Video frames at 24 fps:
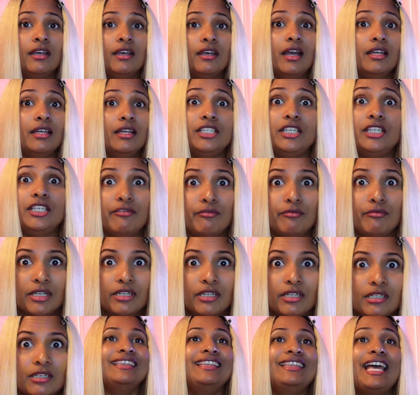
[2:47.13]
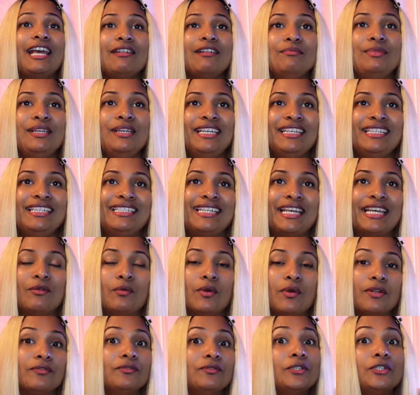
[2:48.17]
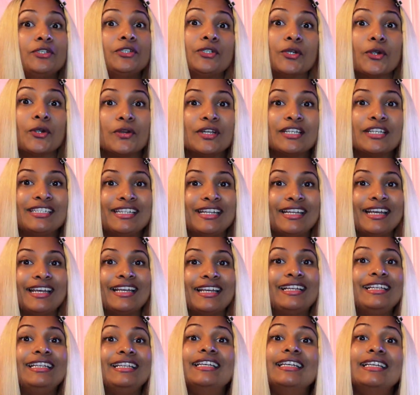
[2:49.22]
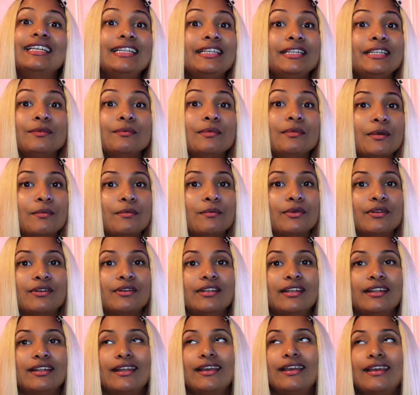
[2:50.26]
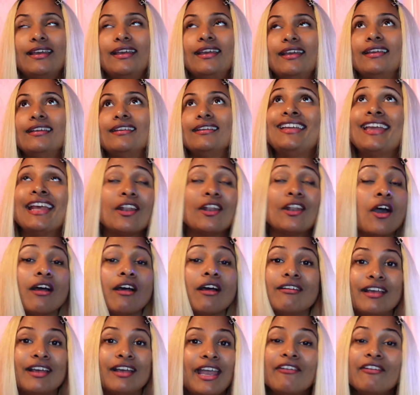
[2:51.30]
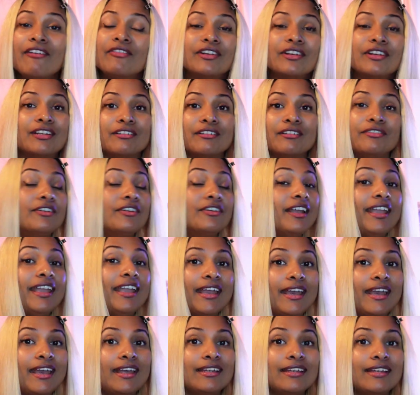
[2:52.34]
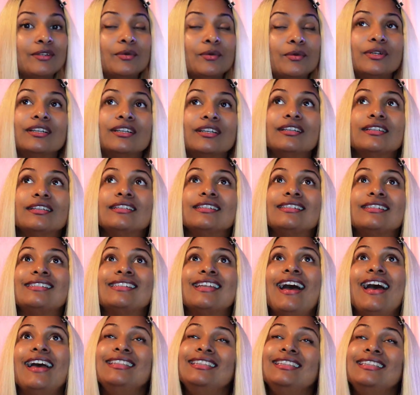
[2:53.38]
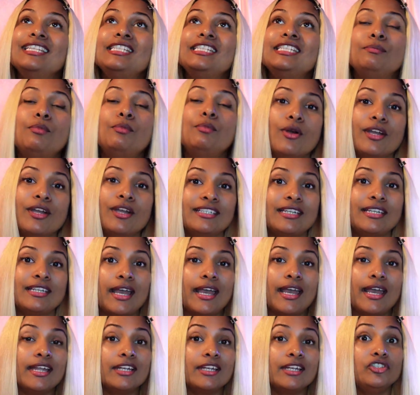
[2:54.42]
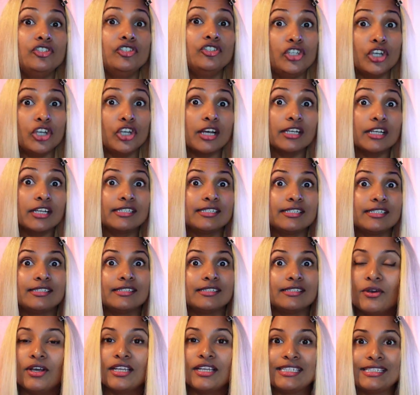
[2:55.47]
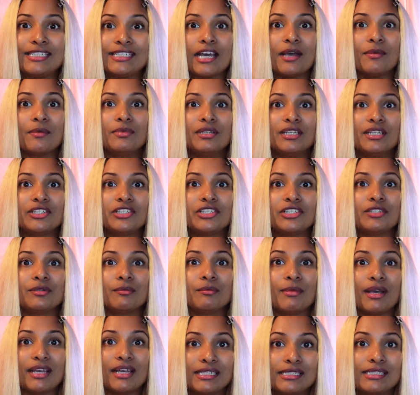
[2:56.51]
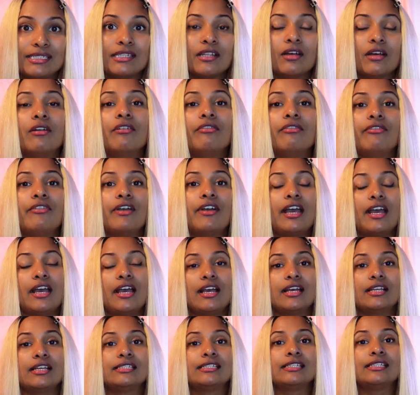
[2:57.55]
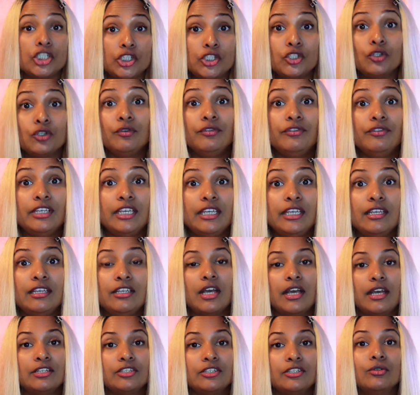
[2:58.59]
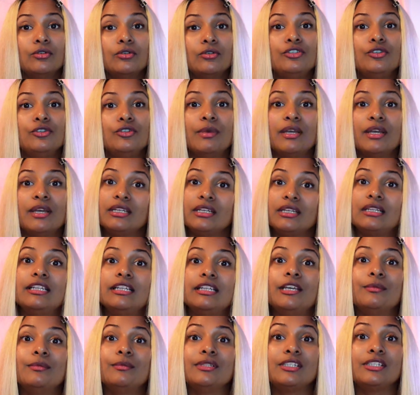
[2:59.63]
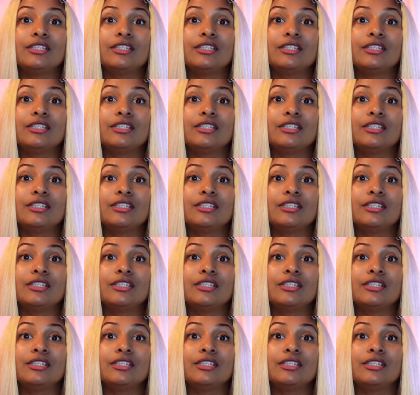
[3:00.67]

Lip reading: achievement. That being said, one of the stories that I clearly remember and I cannot ever forget was, at this point I had just established myself as SUVI. I told you my real name was